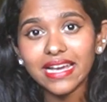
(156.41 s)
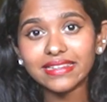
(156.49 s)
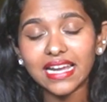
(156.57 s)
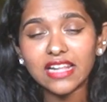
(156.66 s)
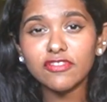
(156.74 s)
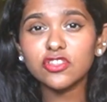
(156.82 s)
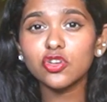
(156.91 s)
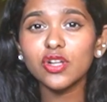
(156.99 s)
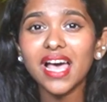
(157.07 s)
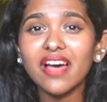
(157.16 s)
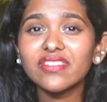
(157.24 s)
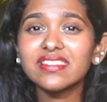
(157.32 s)
like that, if it's going
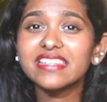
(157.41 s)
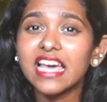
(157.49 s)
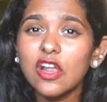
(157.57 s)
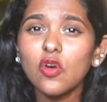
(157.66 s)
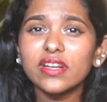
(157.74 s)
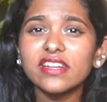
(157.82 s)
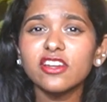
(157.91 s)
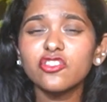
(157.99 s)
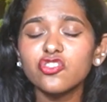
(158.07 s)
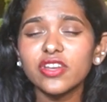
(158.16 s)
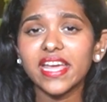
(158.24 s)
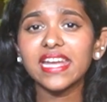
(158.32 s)
to have this yellow tinted
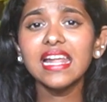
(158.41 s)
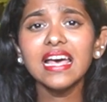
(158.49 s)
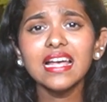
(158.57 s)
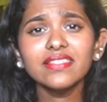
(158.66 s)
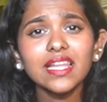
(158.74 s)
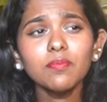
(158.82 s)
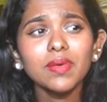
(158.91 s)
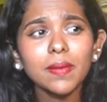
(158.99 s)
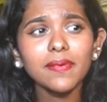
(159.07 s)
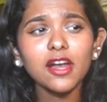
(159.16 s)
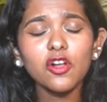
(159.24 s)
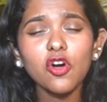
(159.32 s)
shade, then
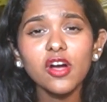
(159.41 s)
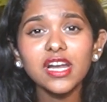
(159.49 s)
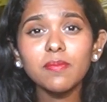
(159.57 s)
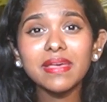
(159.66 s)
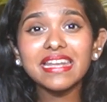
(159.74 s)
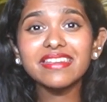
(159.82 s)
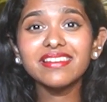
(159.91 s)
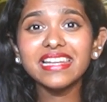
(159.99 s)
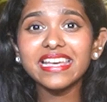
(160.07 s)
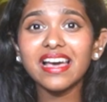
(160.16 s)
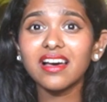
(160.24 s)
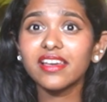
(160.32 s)
people are not going to be
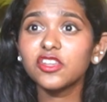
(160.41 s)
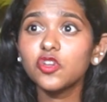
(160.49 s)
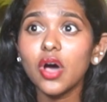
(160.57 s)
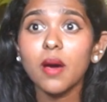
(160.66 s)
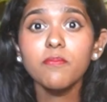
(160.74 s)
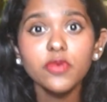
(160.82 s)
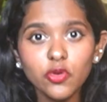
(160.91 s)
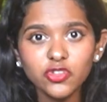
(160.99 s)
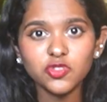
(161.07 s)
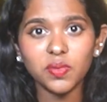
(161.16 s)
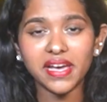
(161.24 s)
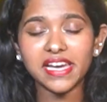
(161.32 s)
really,
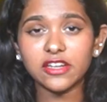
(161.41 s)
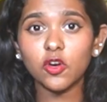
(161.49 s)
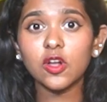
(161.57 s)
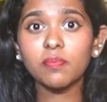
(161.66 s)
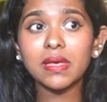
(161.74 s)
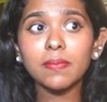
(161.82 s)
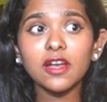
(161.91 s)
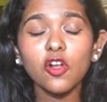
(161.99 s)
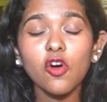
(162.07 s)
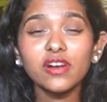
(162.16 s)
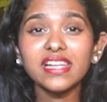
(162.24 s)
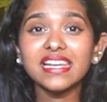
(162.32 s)
amused by it, or people are
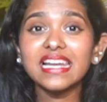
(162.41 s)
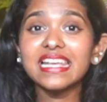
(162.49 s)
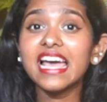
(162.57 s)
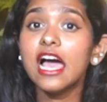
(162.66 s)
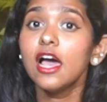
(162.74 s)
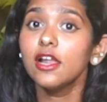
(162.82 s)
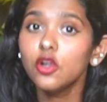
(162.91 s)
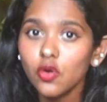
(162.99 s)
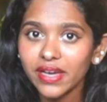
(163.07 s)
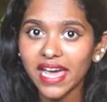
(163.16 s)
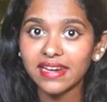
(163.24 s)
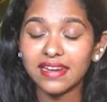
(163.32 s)
not going to really
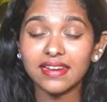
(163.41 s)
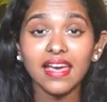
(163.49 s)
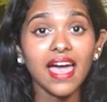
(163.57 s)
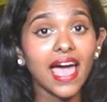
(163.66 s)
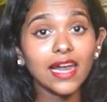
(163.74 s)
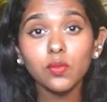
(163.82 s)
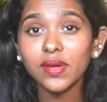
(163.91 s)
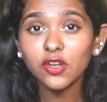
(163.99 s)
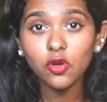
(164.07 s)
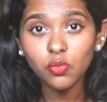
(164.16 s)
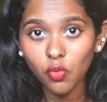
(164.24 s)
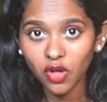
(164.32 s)
look at it. And we
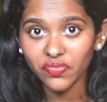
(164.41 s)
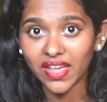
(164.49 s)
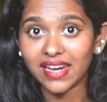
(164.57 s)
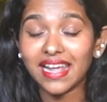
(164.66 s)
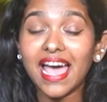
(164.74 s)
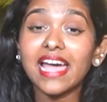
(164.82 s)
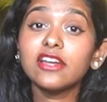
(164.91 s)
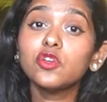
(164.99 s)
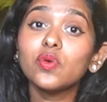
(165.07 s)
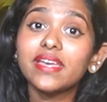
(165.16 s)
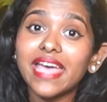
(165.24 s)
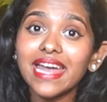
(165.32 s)
don't want that. And
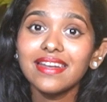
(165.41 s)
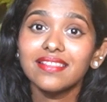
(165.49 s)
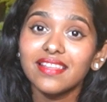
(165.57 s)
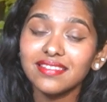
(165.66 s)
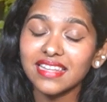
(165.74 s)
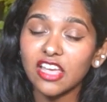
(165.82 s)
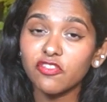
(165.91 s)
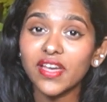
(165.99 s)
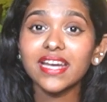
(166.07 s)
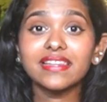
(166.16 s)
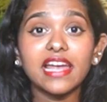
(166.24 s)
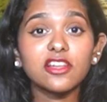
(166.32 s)
to get this
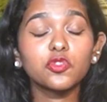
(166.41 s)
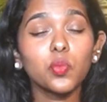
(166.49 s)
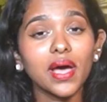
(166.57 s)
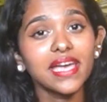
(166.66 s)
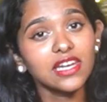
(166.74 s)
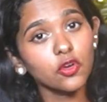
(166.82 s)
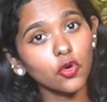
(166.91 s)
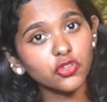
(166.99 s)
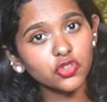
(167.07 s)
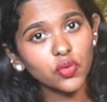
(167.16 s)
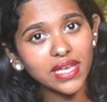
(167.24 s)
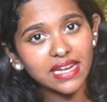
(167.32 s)
effect, that is why it goes
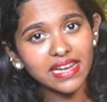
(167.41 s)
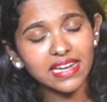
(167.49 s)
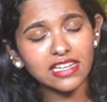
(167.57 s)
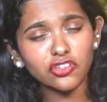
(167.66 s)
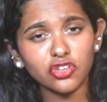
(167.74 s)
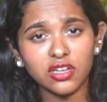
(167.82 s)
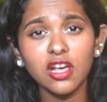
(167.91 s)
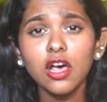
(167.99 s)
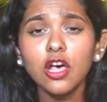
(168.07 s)
through irradiation.